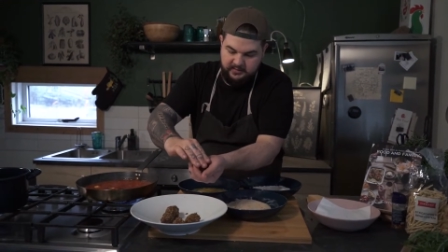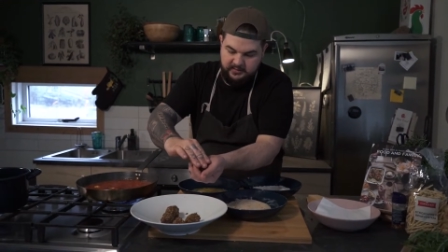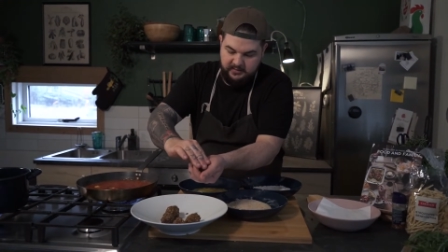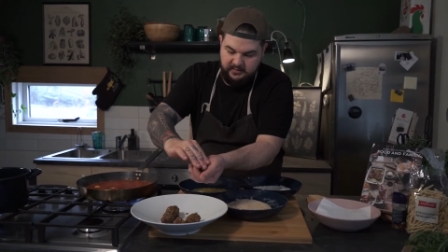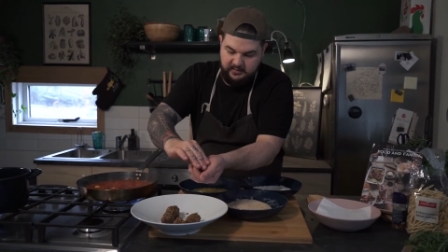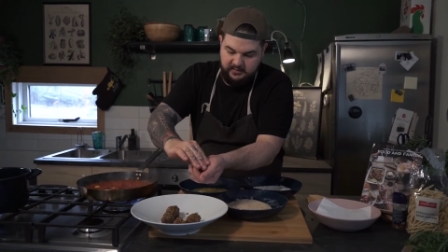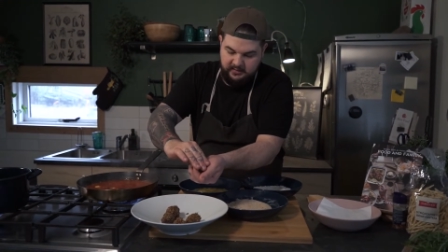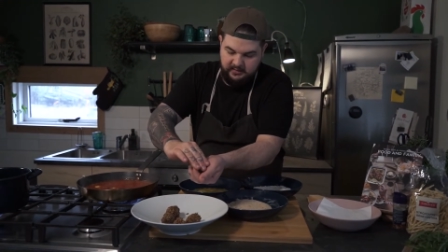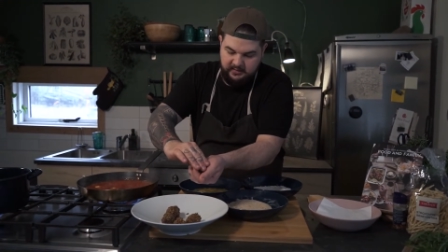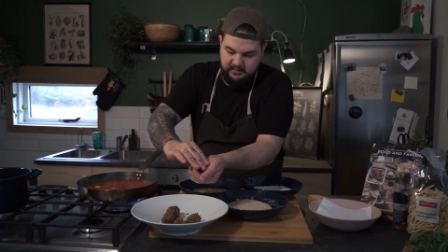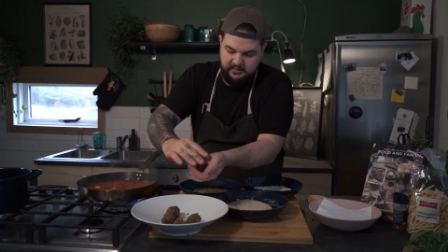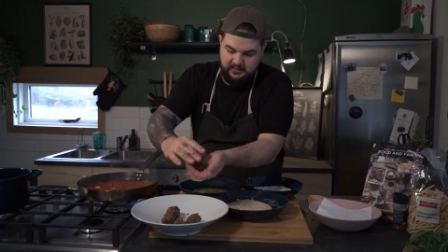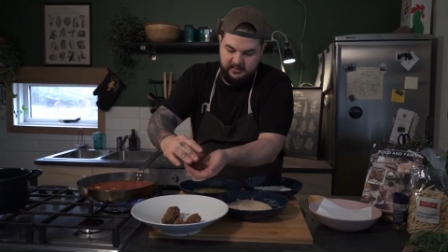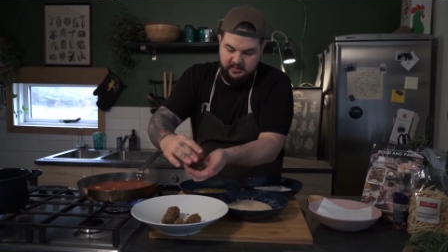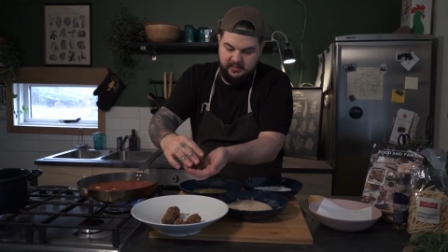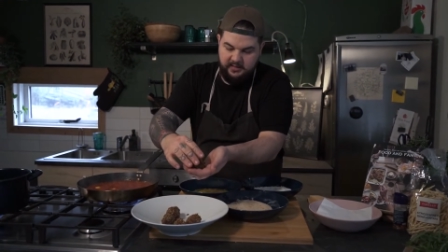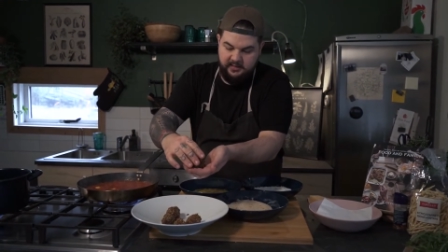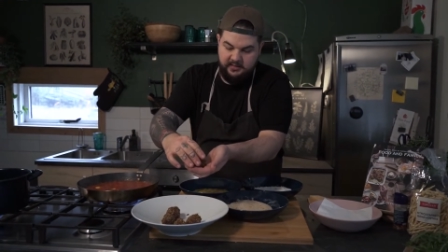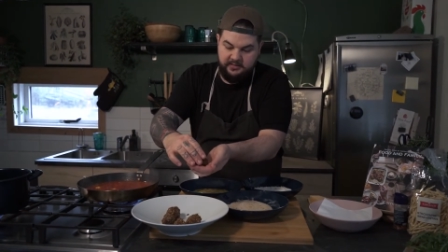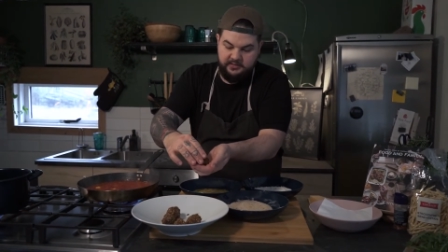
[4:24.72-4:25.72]
see,
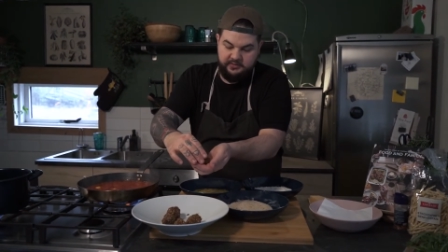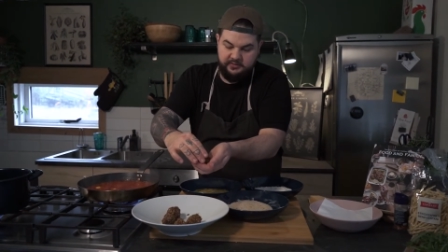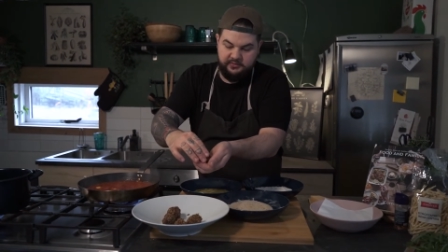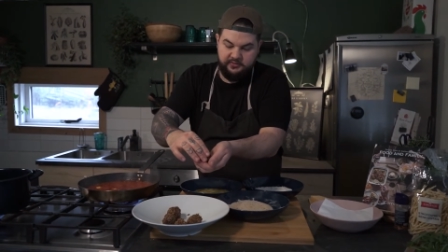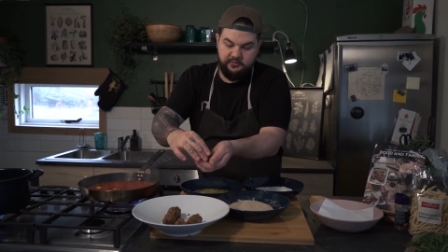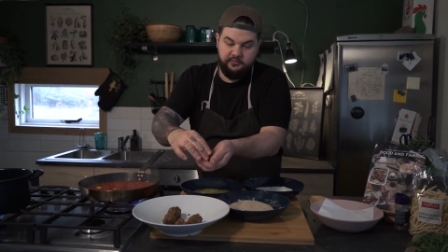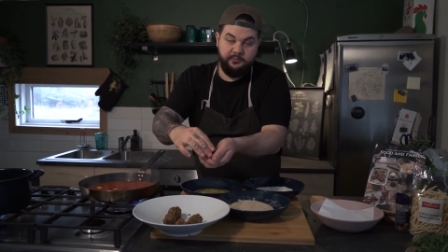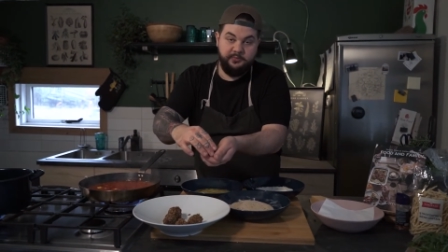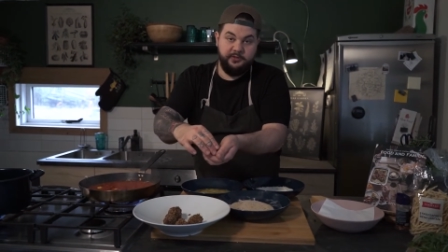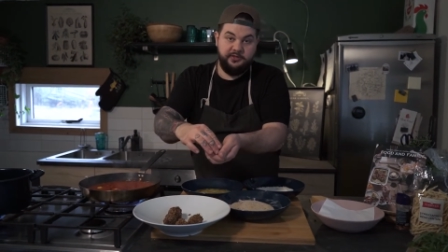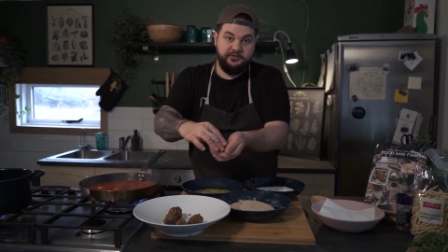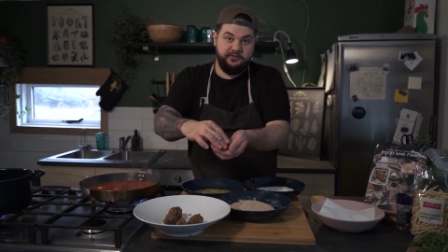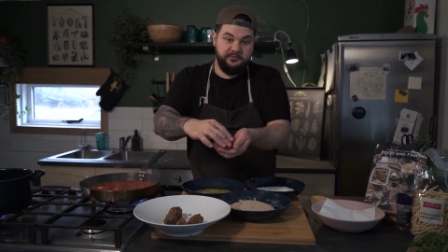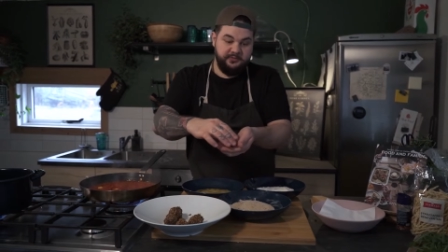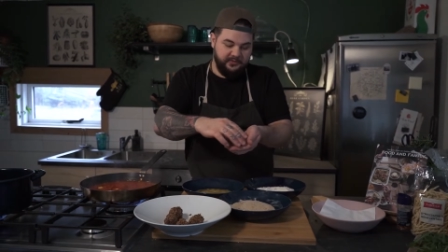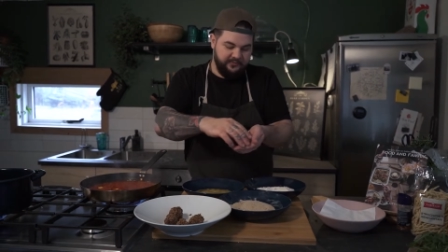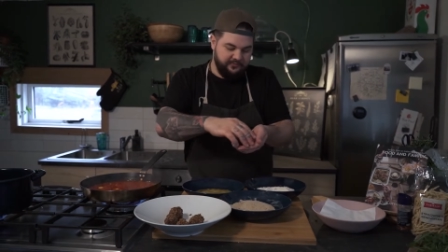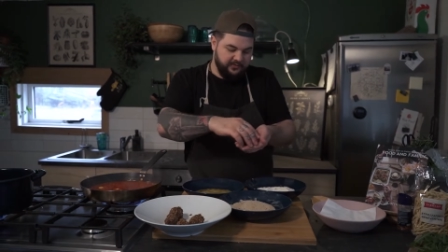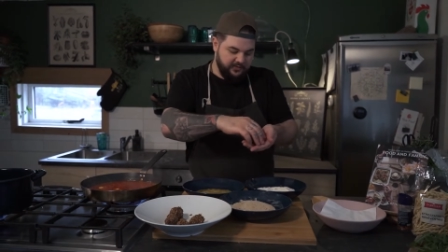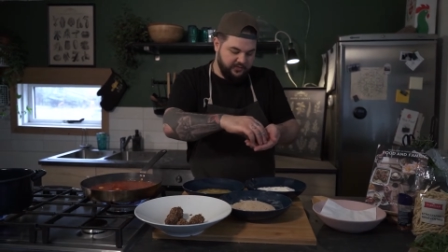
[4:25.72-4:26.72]
they are super
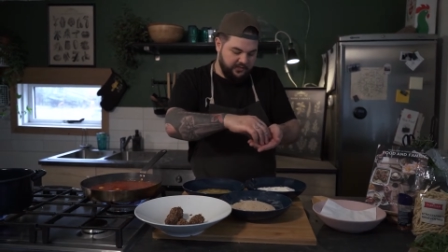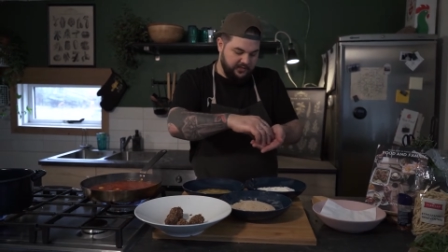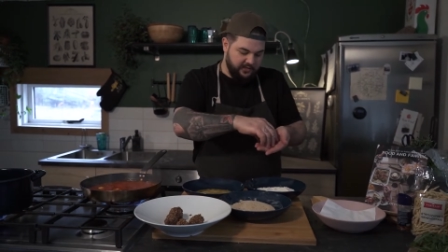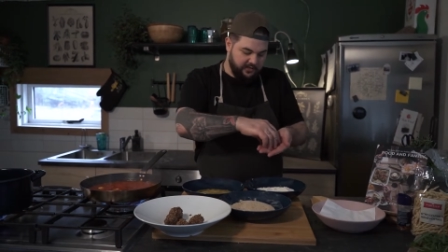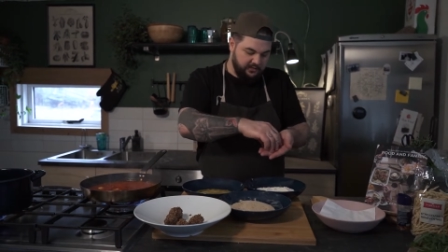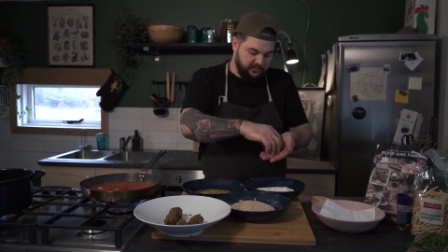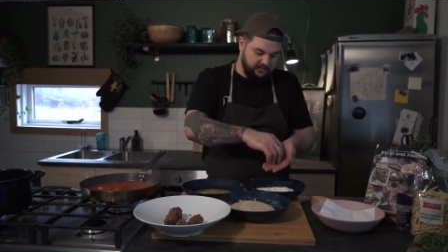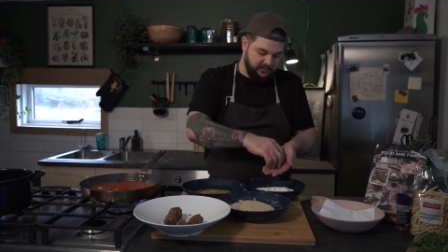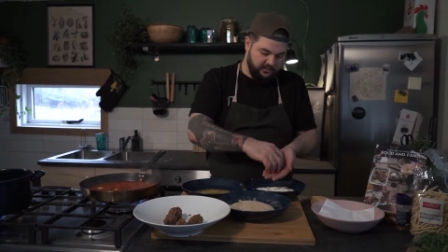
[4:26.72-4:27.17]
fragile.